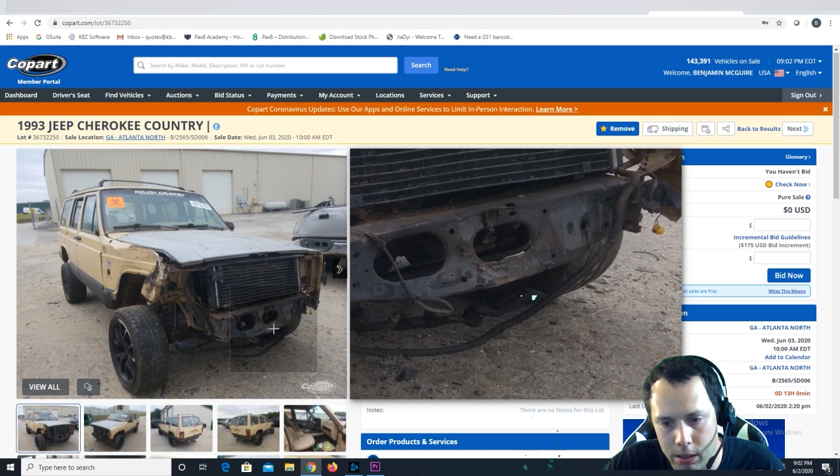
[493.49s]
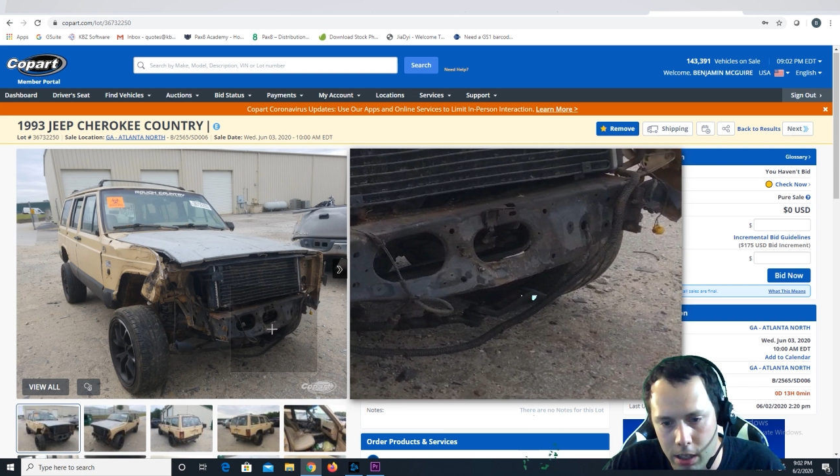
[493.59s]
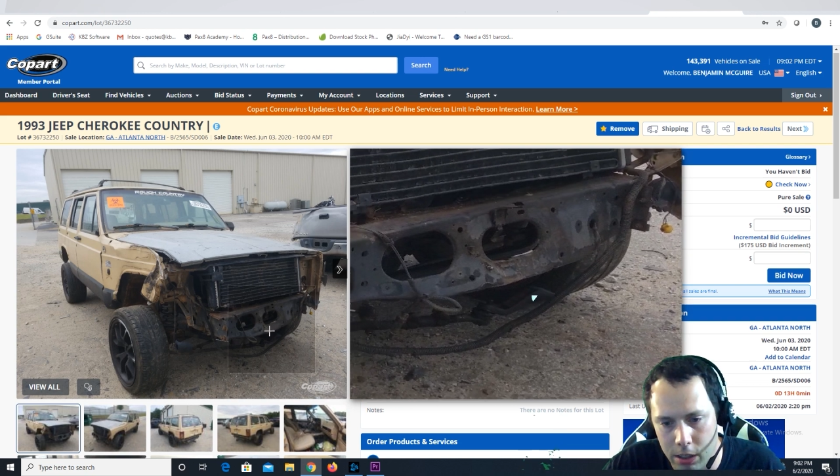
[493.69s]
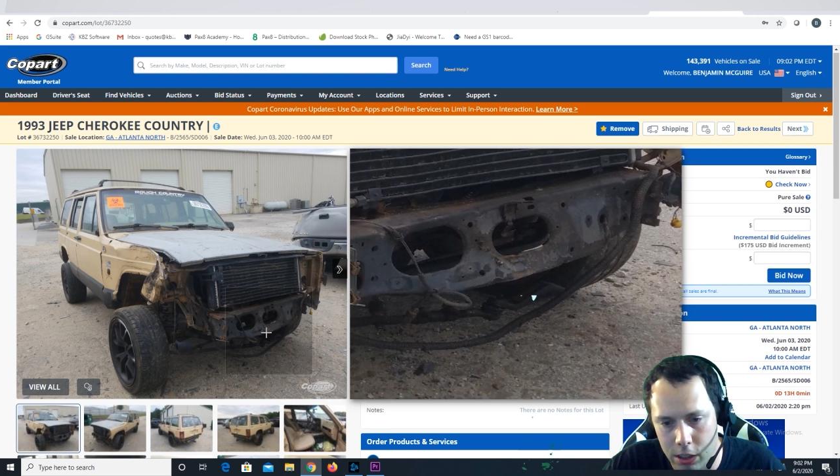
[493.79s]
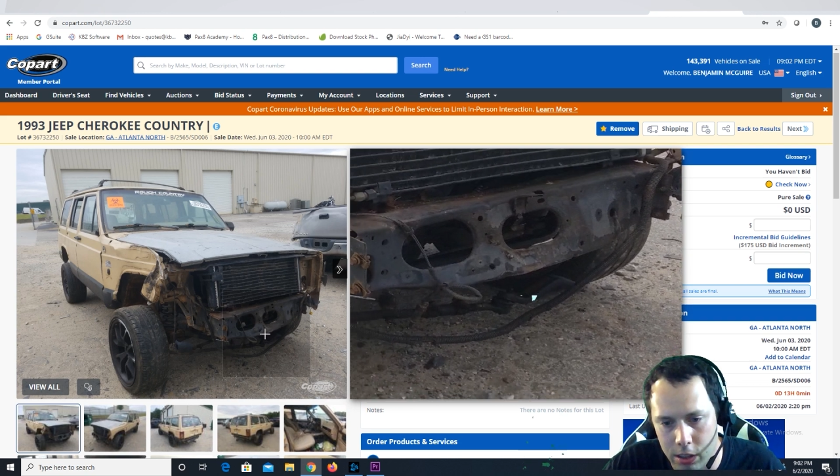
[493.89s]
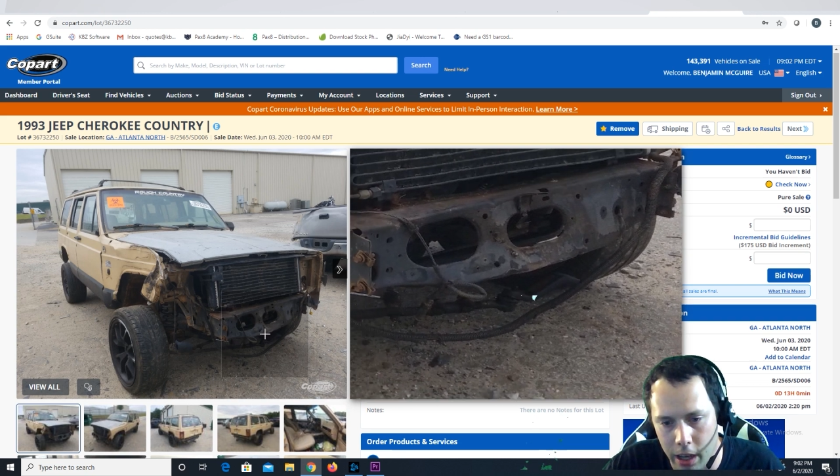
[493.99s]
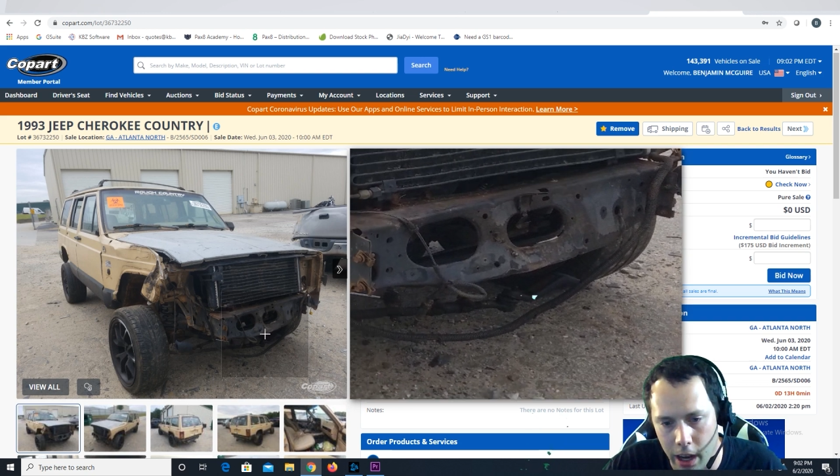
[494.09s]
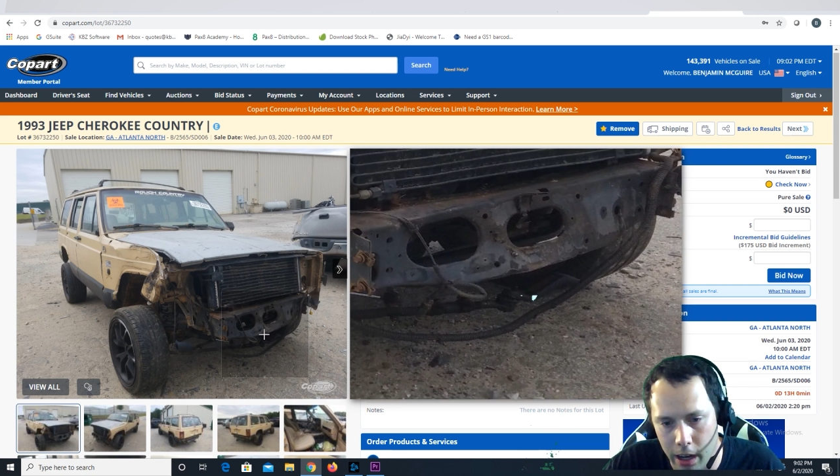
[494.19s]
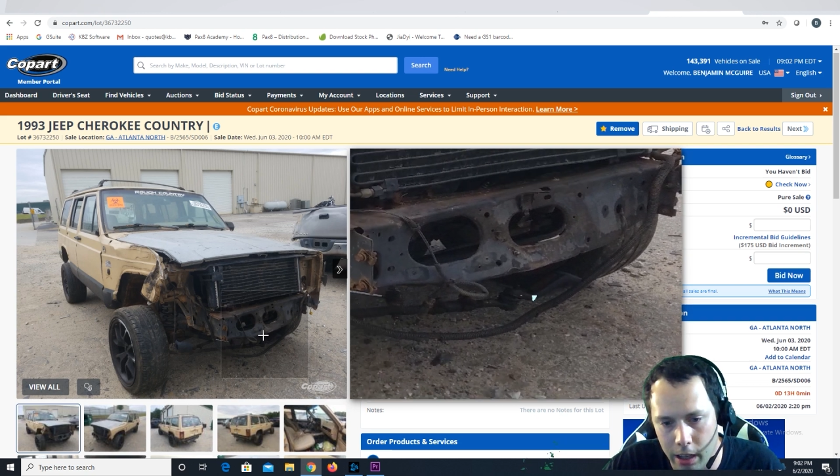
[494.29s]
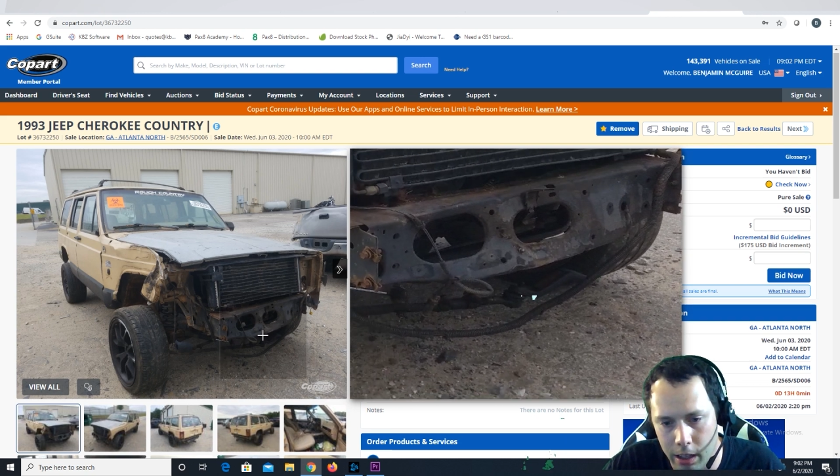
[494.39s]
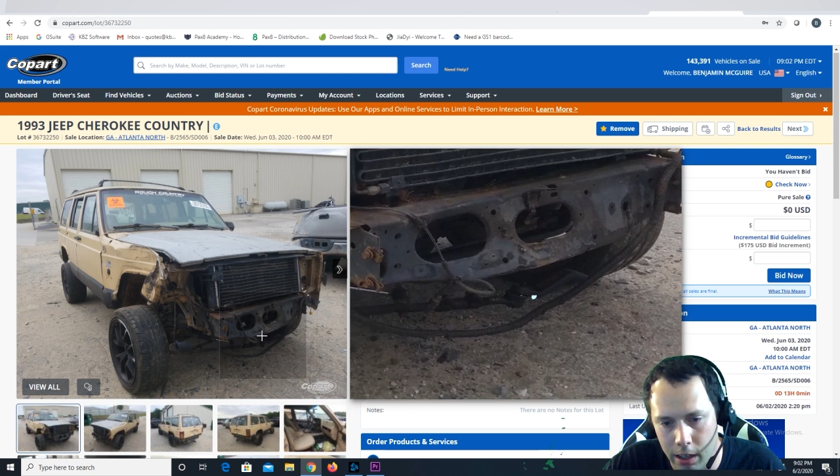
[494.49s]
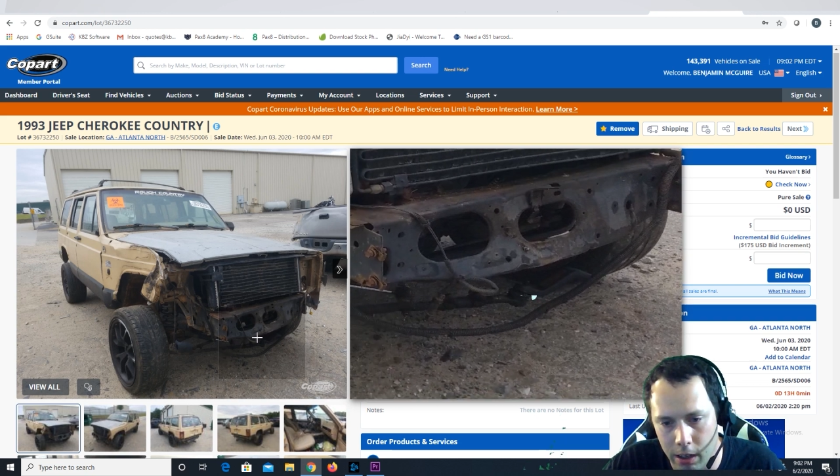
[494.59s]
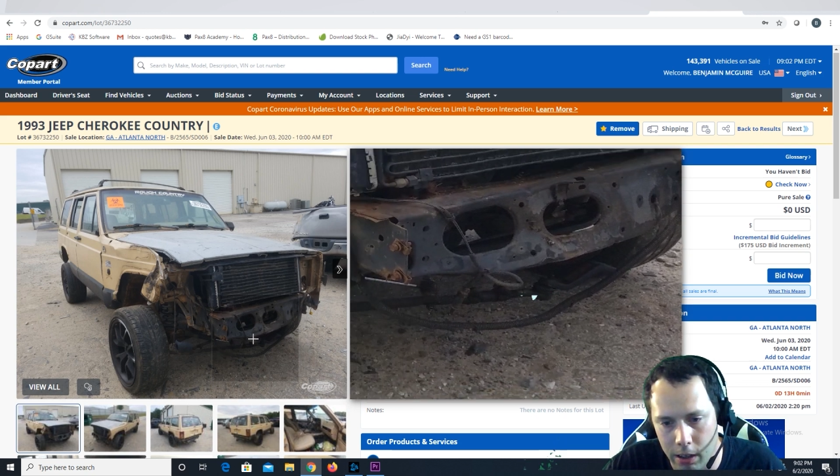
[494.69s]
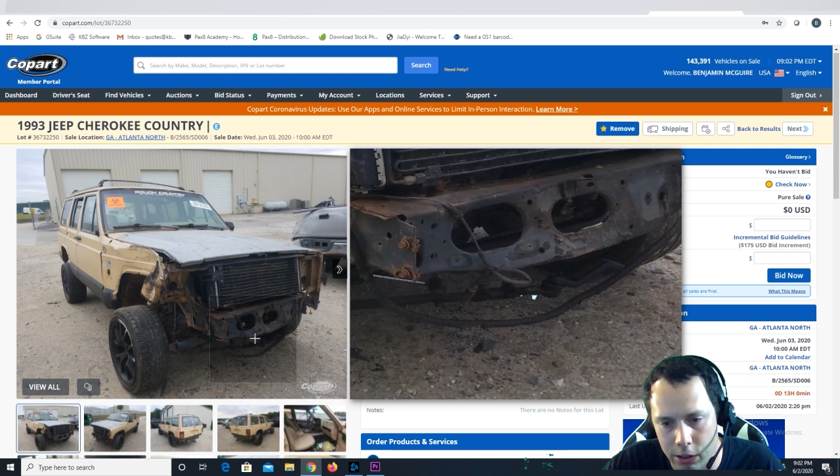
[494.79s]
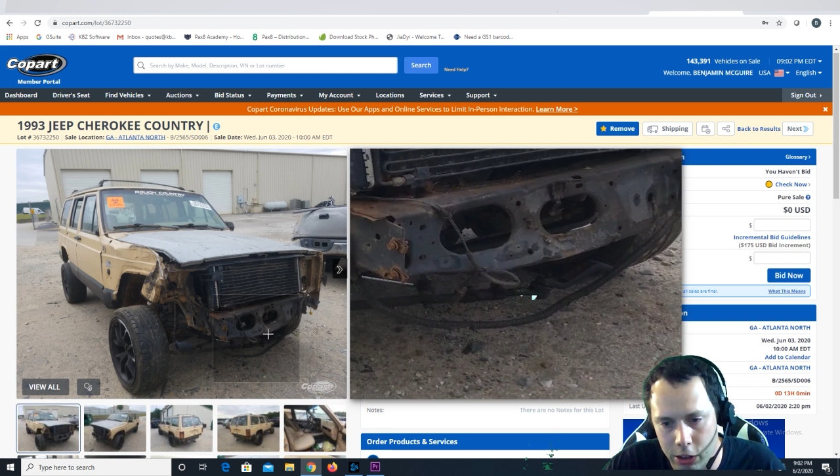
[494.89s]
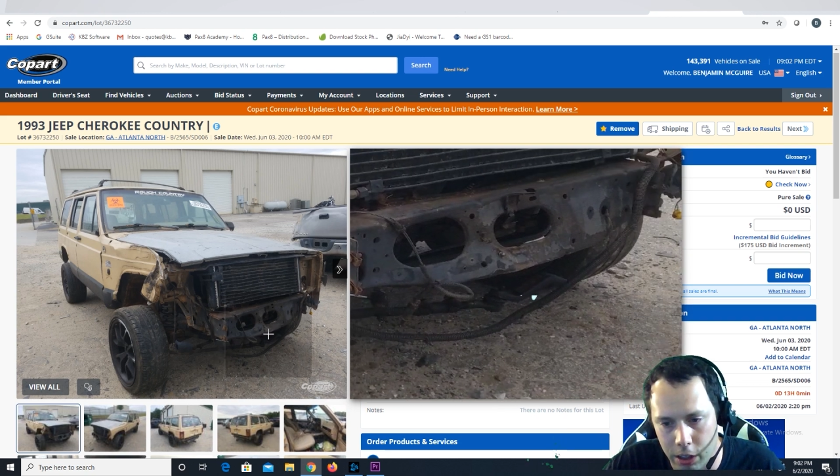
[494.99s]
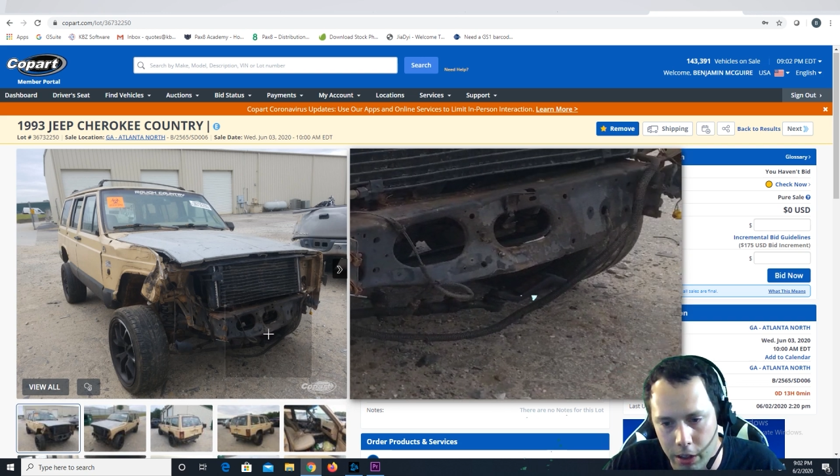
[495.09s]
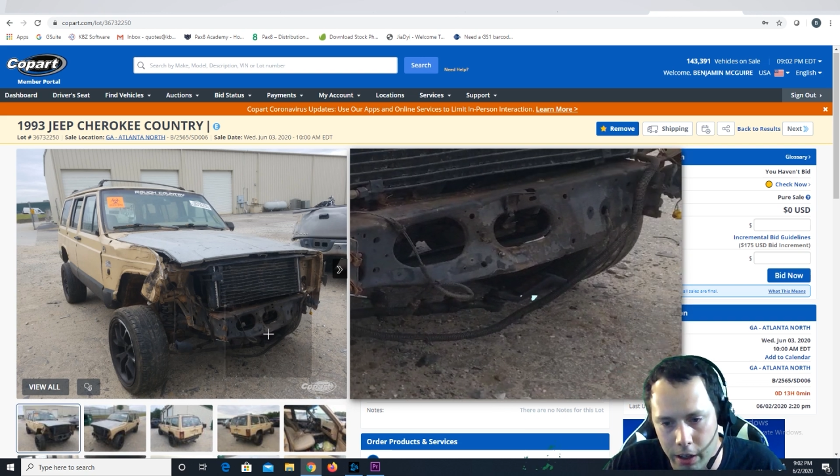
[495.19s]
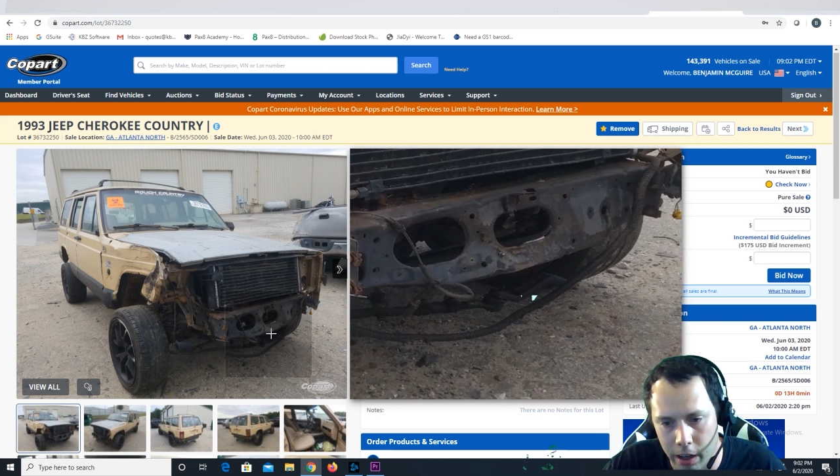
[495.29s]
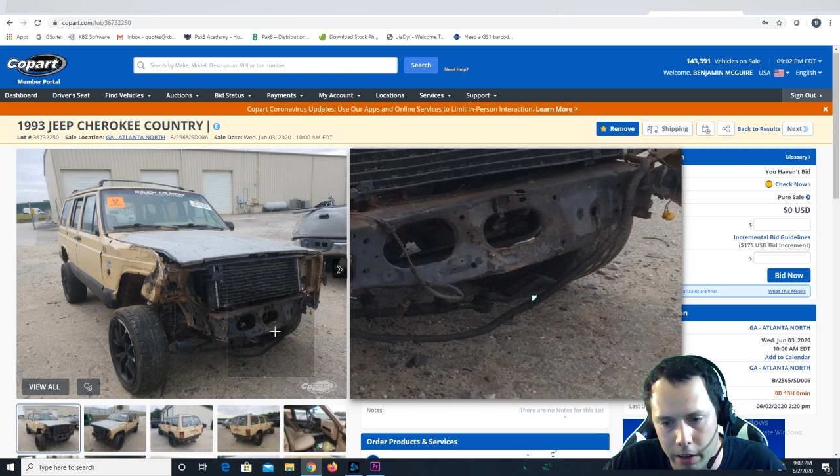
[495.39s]
That's just hanging there,
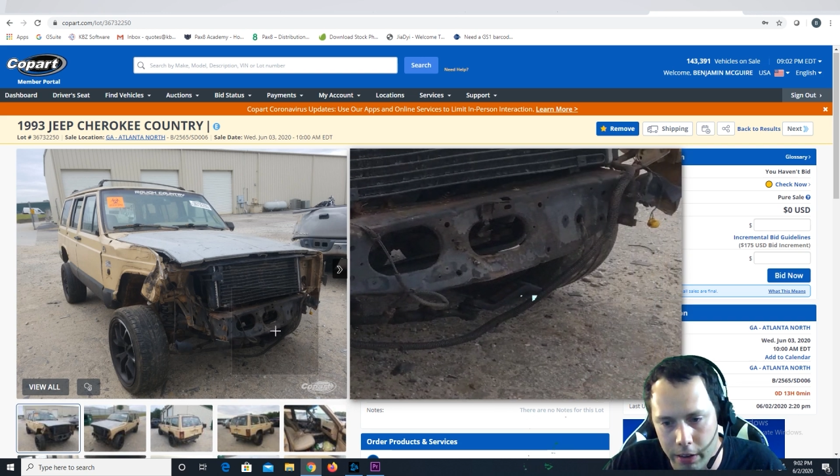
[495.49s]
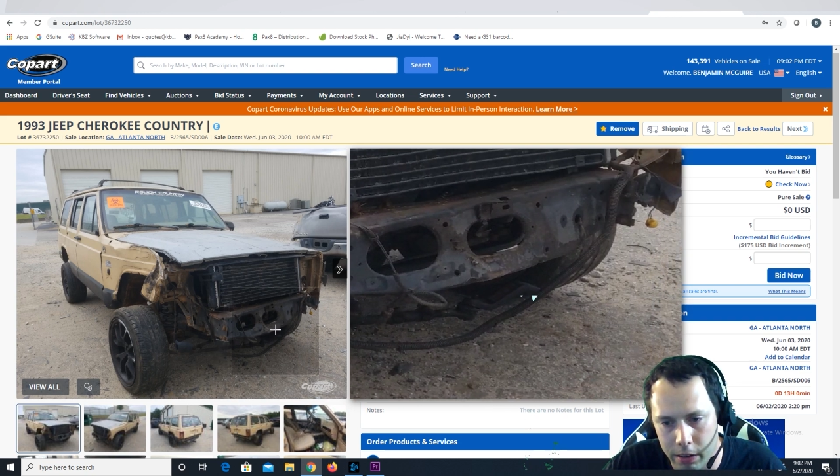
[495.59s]
chilling out.